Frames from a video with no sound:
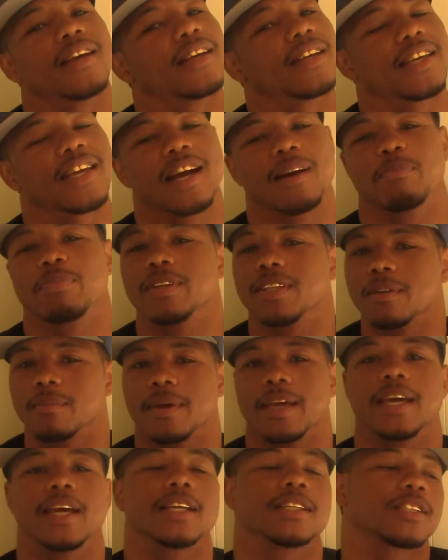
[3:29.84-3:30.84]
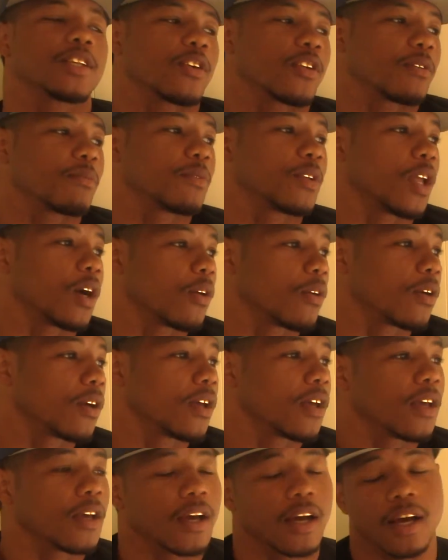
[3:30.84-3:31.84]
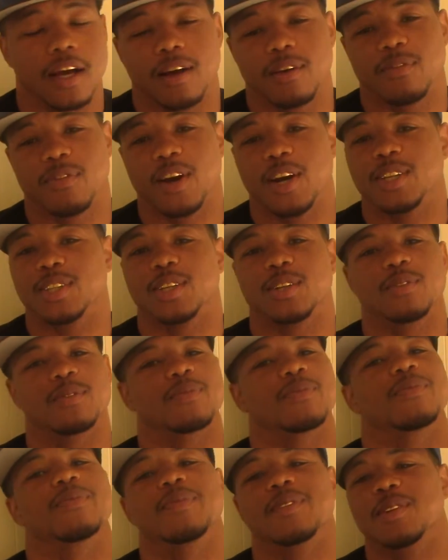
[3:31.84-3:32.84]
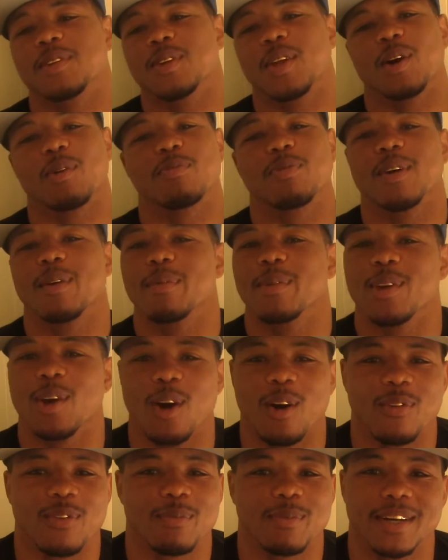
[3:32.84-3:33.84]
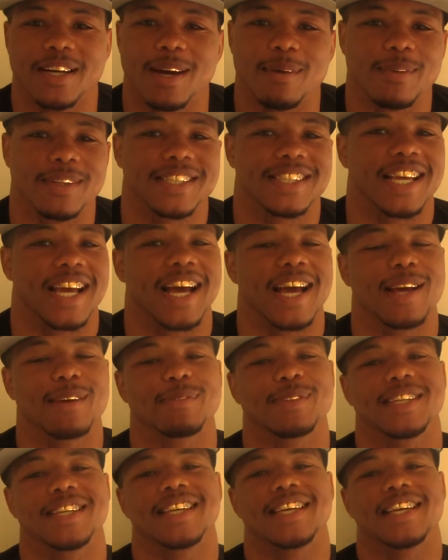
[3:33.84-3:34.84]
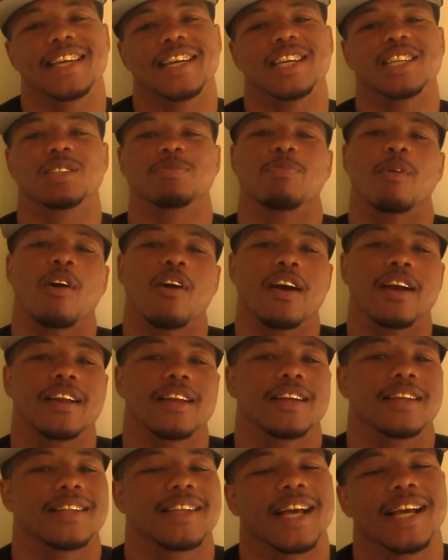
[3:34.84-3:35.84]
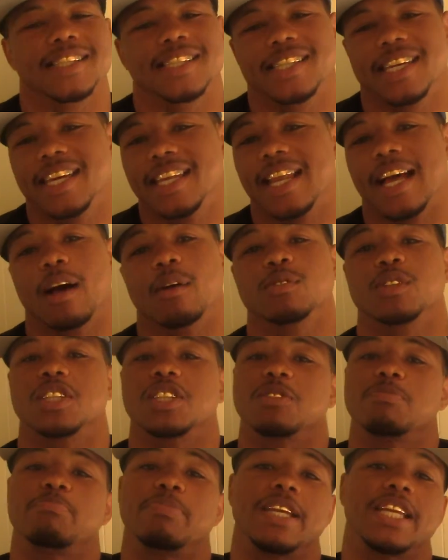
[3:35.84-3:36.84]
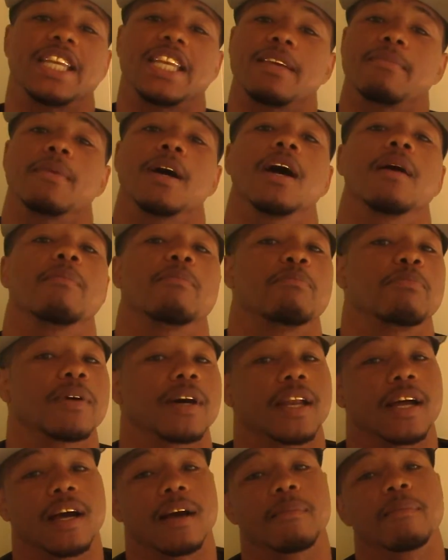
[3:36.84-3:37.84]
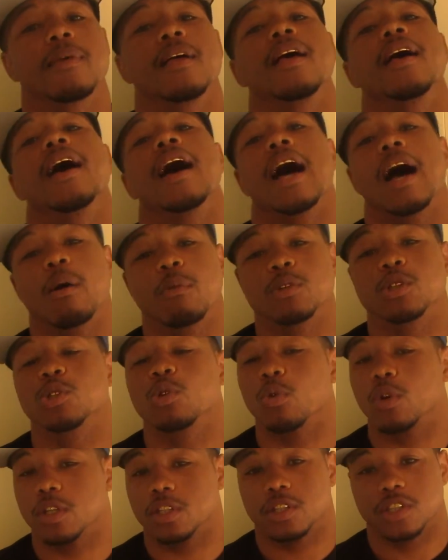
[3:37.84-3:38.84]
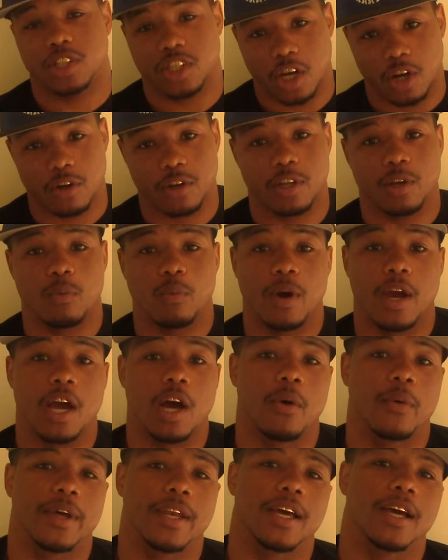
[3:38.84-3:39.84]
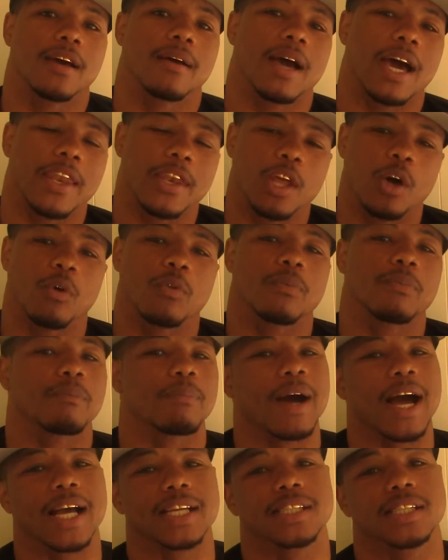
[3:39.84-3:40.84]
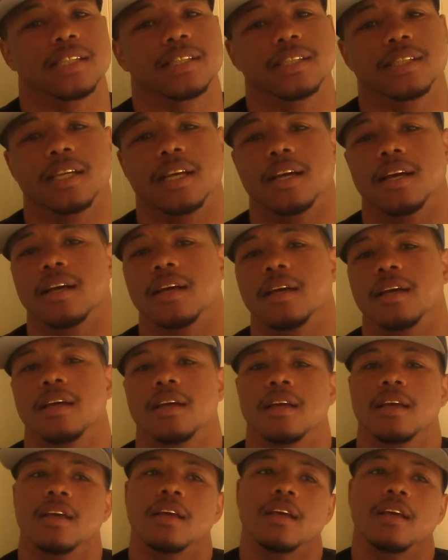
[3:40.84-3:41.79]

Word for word: yeah, I put them hands on him, you know. Uh, Virgil, you know, pulled me off him a couple of times and sparring. Not saying I was just beating him up, but um, I was doing certainly well, and uh, I know boxing's, uh,